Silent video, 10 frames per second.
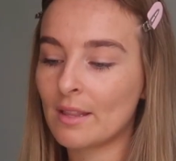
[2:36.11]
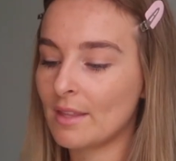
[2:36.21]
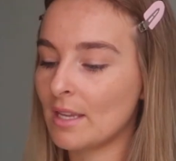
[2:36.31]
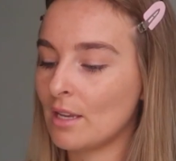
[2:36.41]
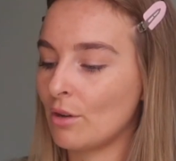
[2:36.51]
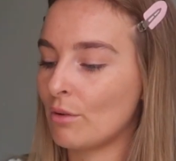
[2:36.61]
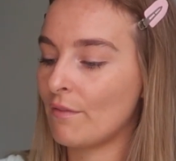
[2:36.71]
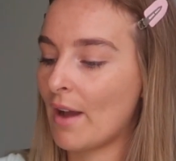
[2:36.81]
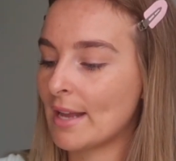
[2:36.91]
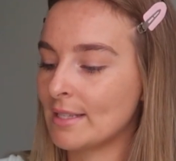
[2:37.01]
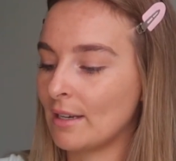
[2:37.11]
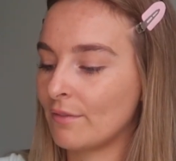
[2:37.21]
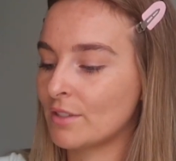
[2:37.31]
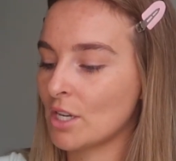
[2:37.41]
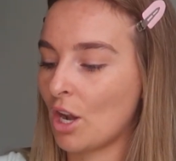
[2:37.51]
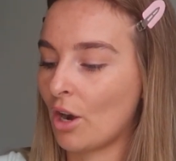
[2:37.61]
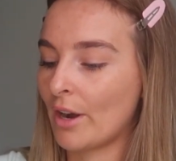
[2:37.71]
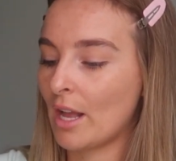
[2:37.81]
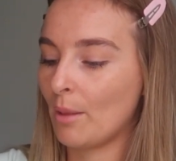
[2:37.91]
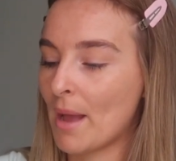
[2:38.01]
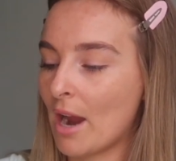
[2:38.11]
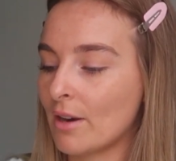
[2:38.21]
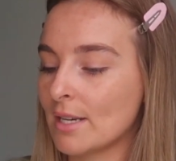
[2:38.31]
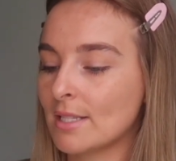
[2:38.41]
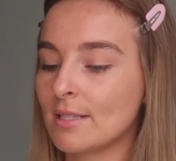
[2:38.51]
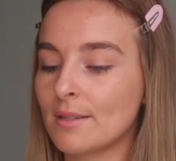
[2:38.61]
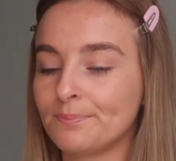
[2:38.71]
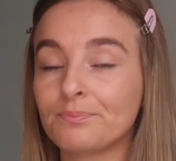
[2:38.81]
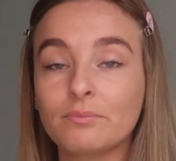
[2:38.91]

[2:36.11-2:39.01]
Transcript: the Revitalift L'Oreal Paris